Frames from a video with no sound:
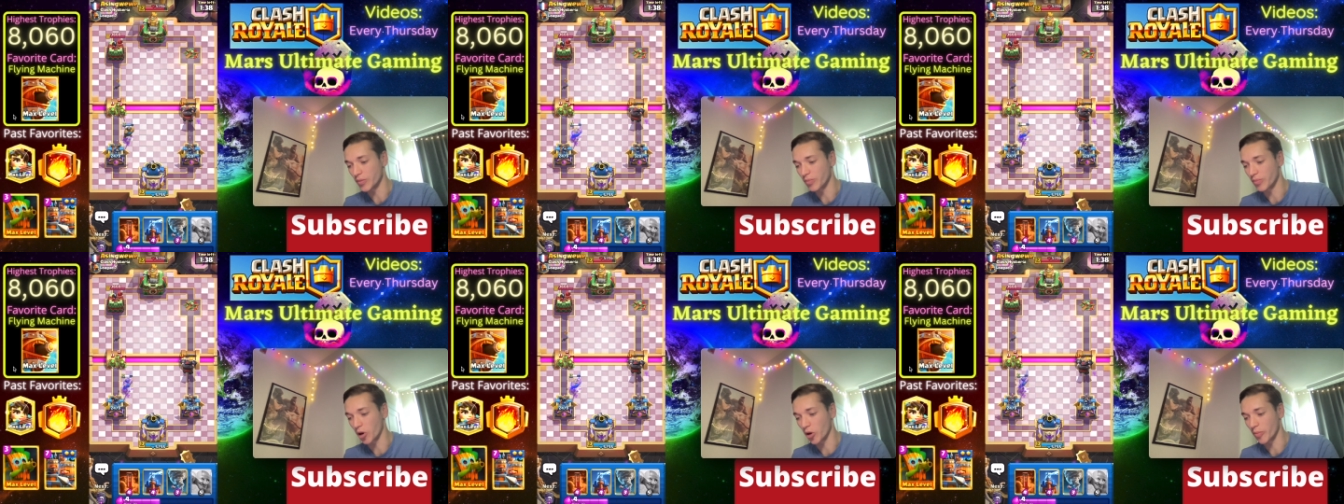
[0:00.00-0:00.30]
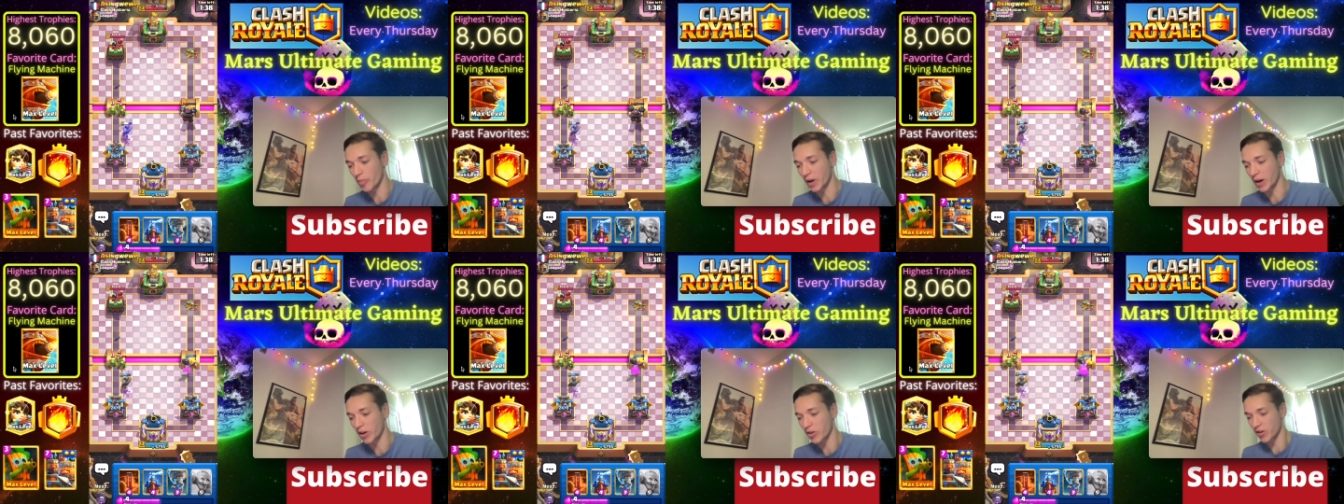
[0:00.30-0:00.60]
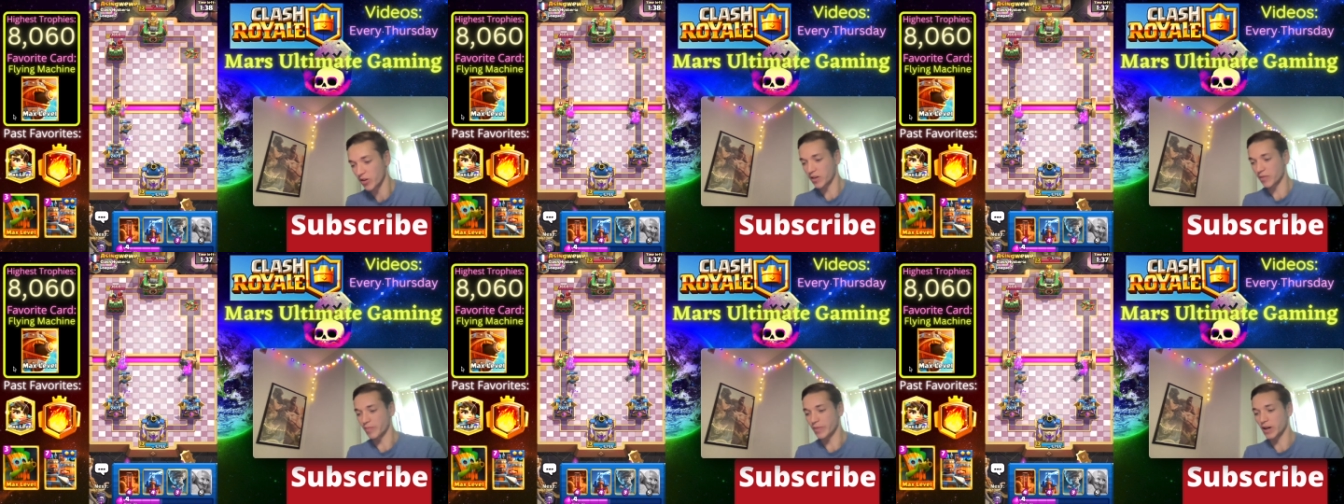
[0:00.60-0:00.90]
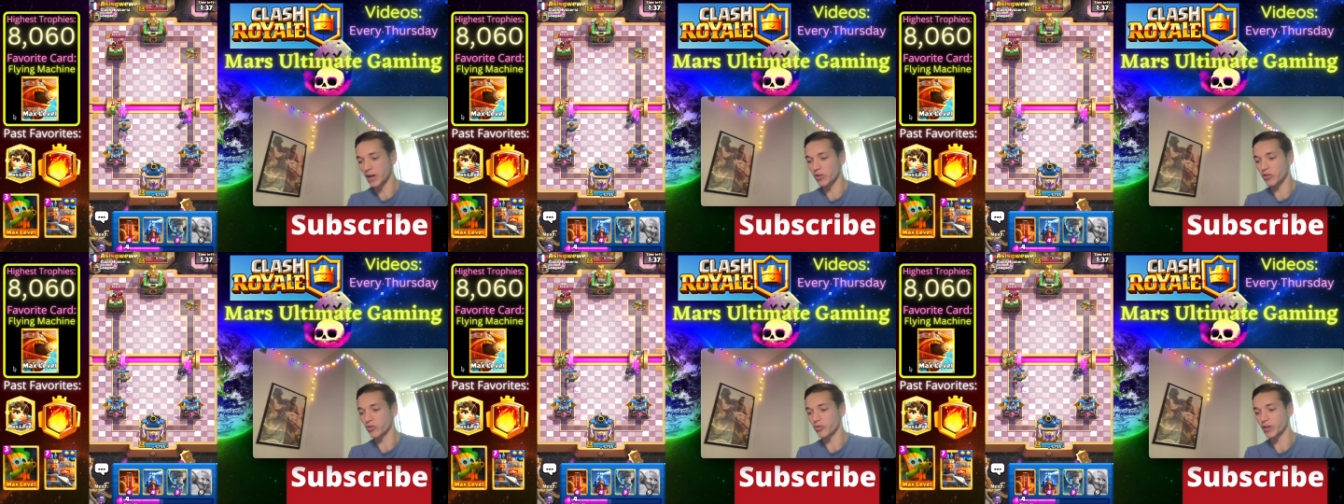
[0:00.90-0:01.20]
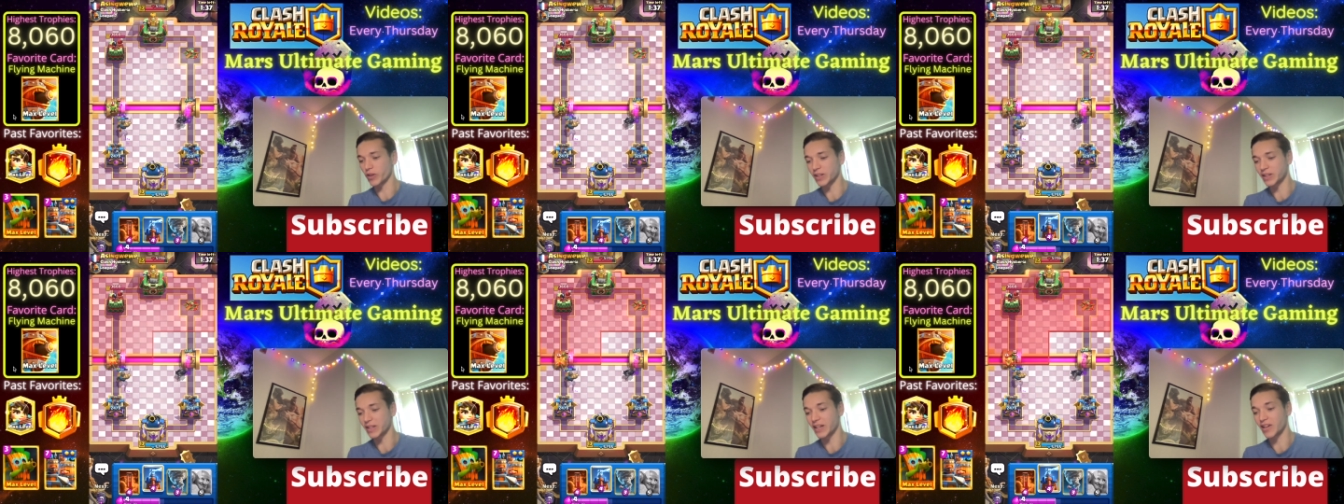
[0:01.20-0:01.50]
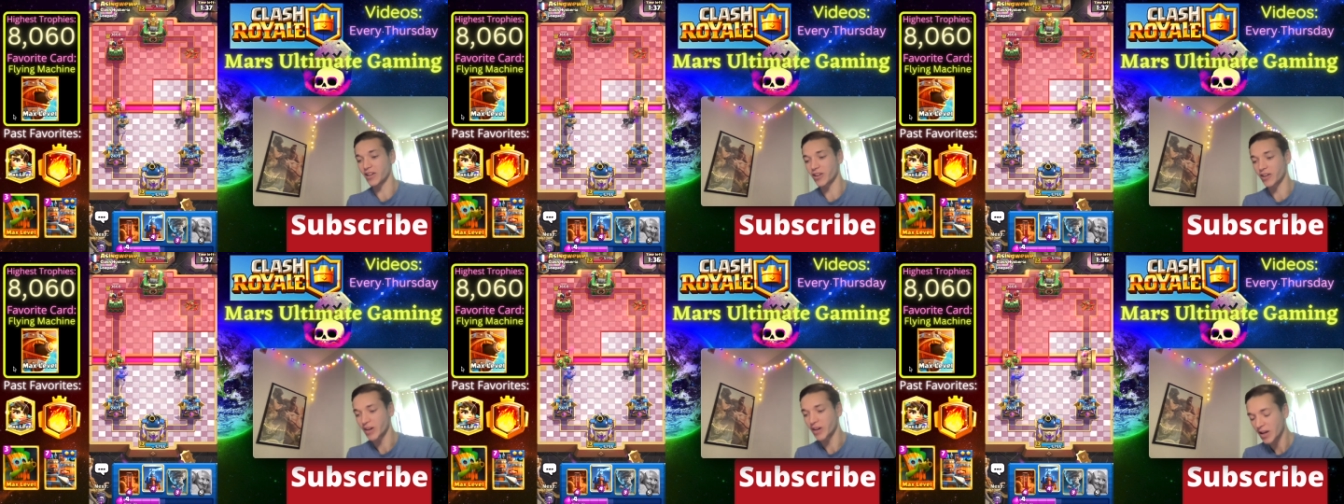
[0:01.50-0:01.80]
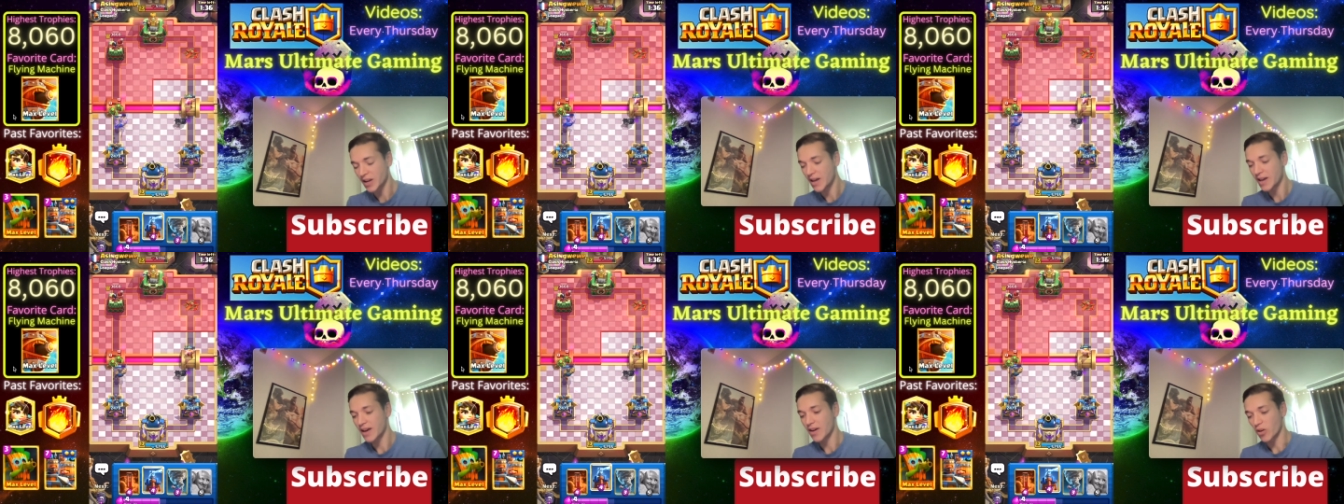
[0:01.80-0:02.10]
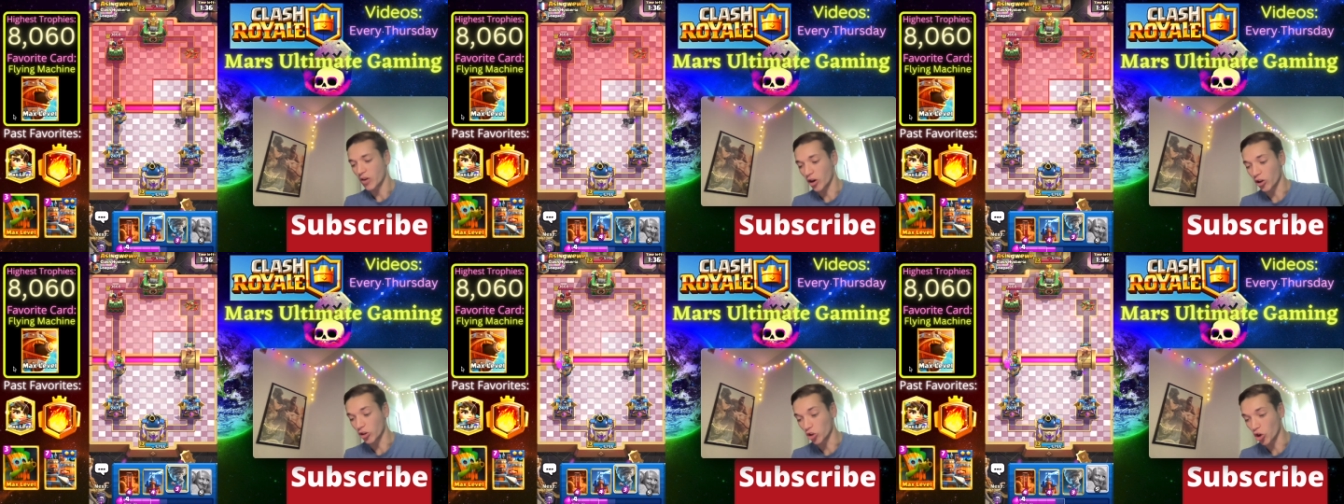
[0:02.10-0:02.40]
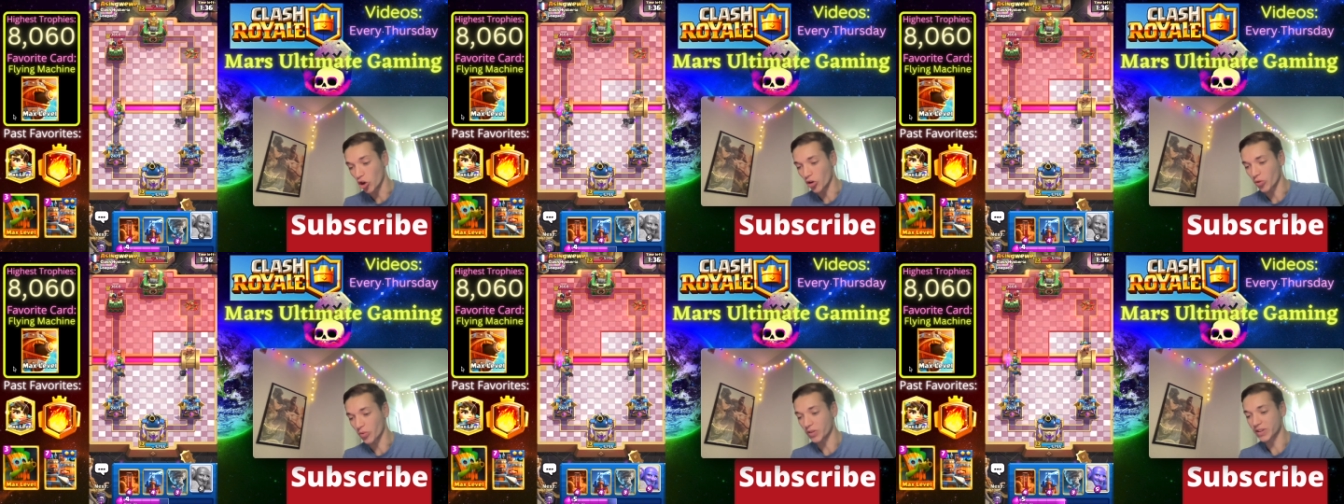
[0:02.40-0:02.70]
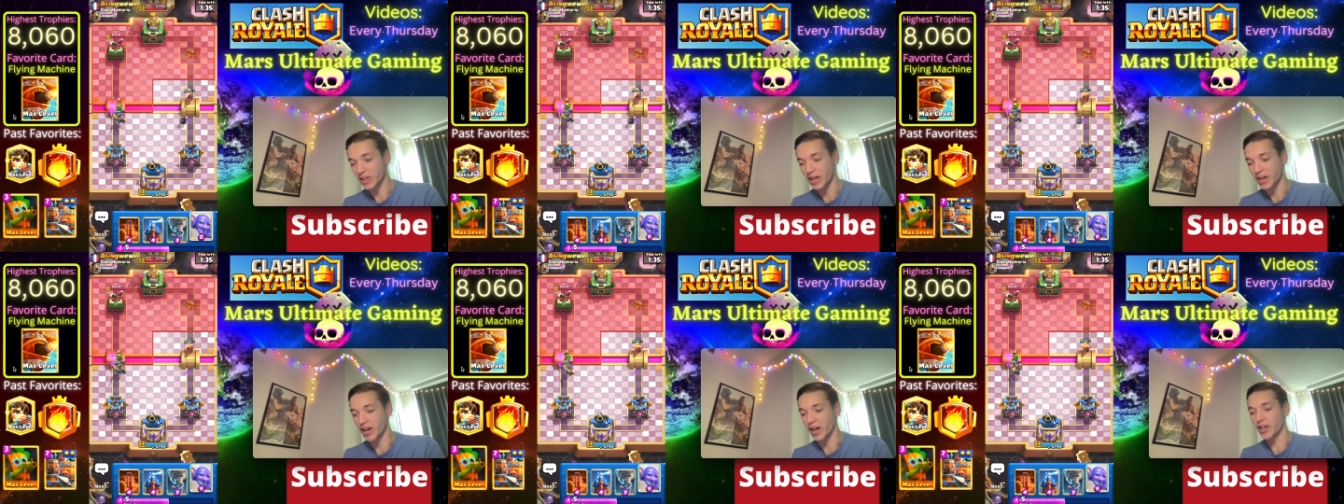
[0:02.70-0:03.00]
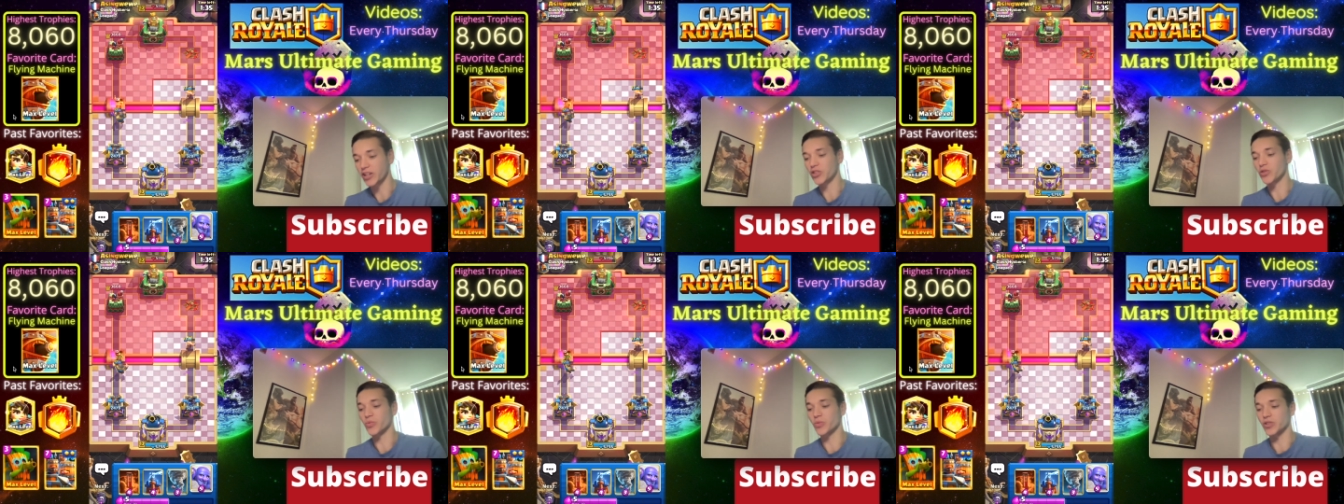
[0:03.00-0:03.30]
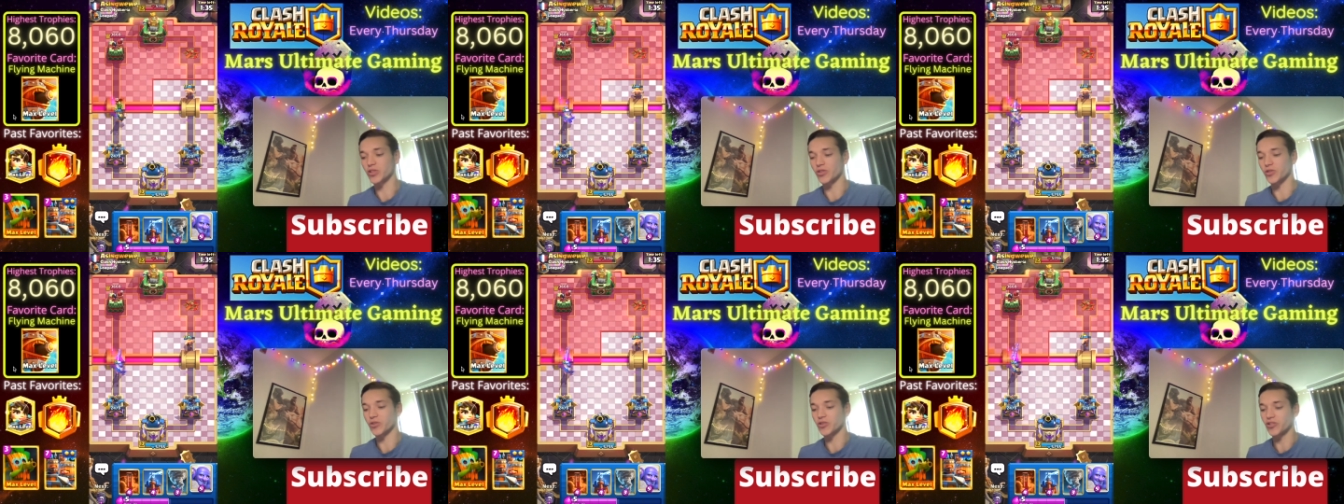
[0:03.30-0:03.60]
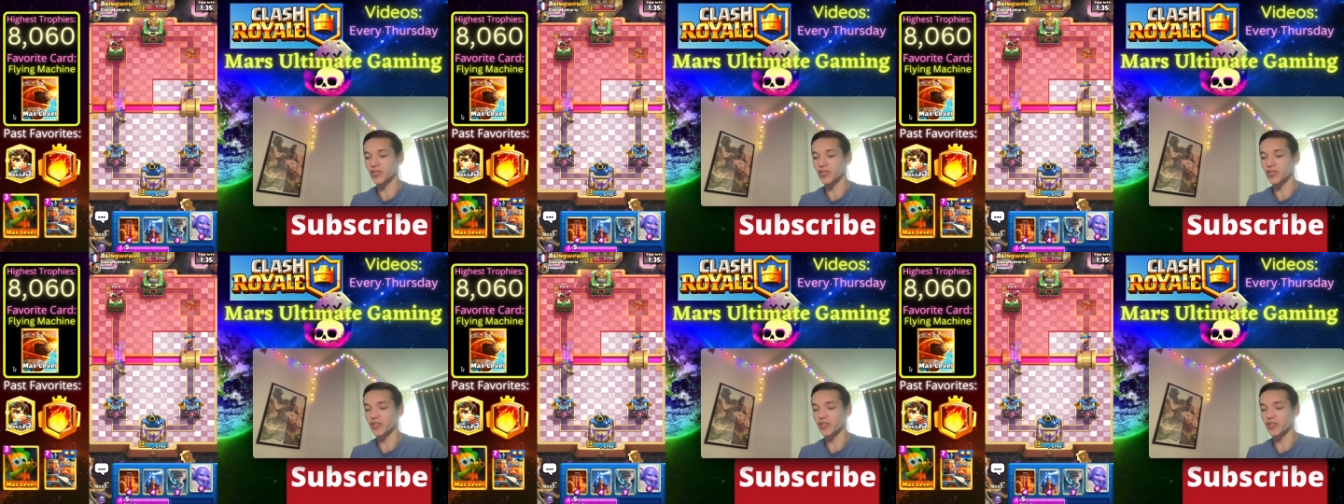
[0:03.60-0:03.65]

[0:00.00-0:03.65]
Barbarian Barrel right there, along with that Ice Wizard.